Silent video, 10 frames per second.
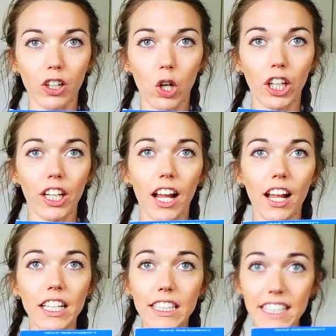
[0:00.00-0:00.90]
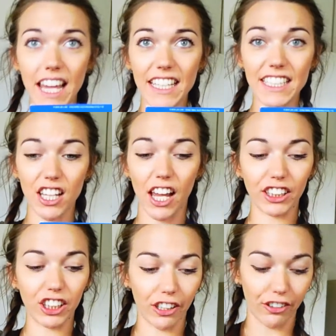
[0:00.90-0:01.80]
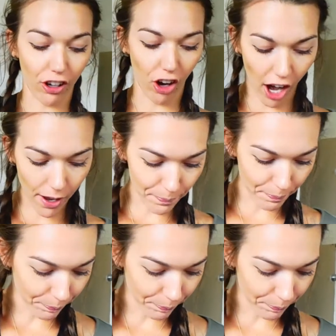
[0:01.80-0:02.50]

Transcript: coconut. Tastes like cherry ripe.